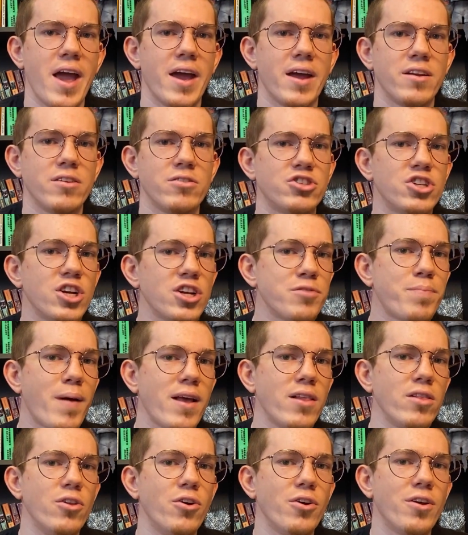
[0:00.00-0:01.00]
and just
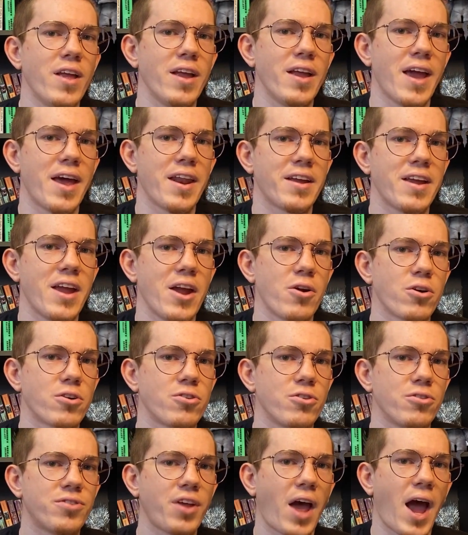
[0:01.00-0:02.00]
by looking at a
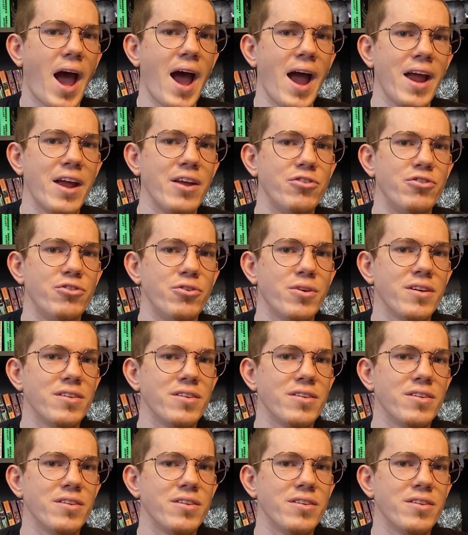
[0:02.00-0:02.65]
character's eyes,